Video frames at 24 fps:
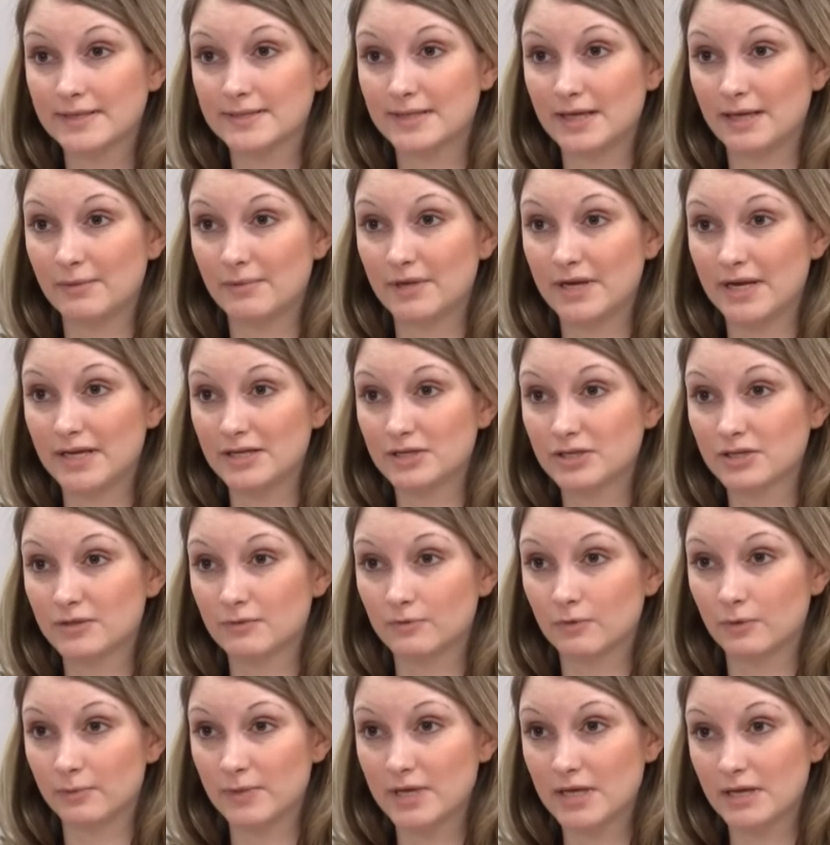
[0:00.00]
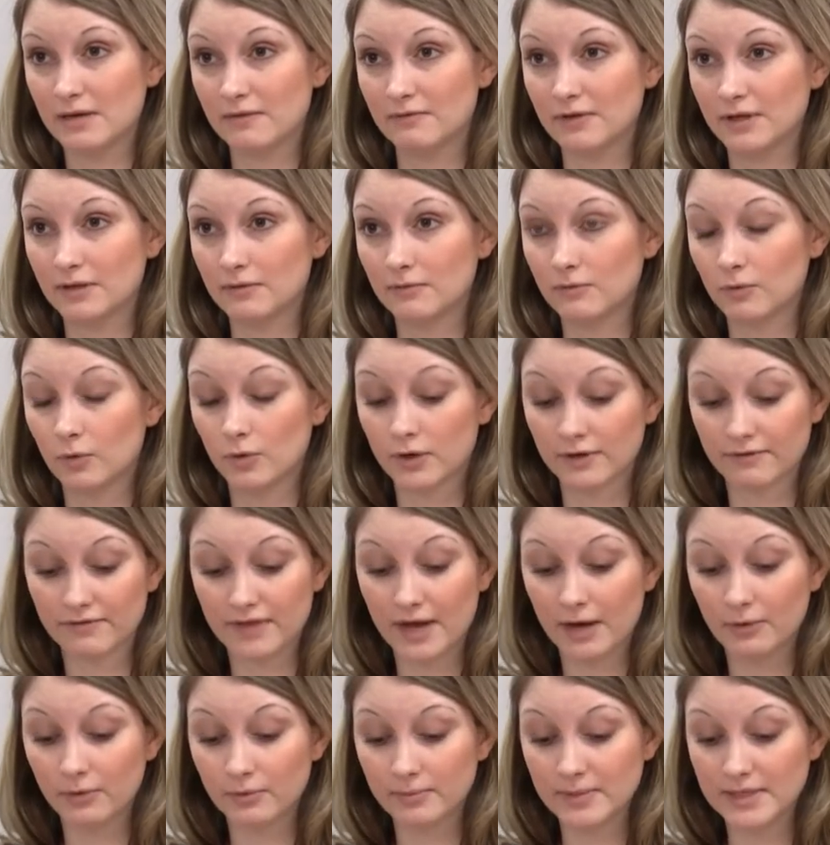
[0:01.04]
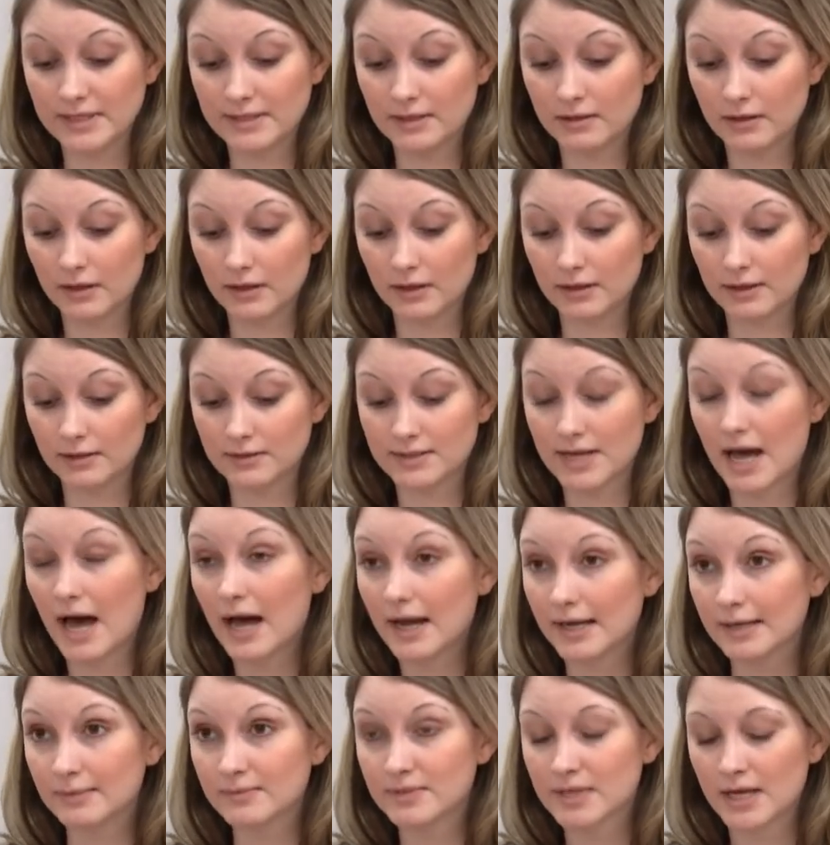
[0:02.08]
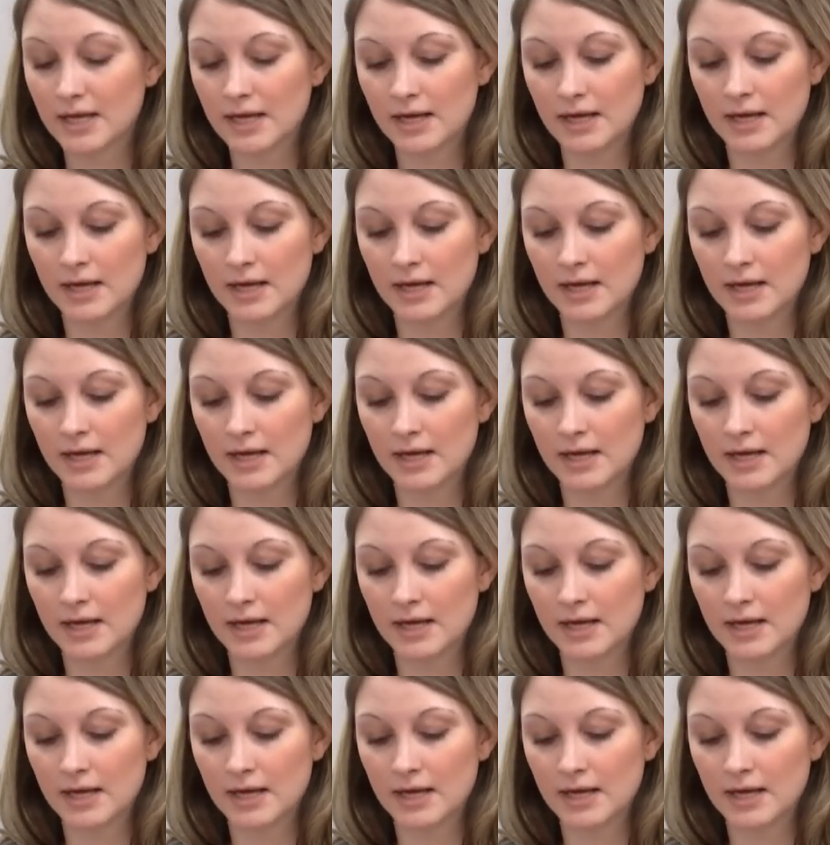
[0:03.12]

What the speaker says: examination will be given, or if that will be timed.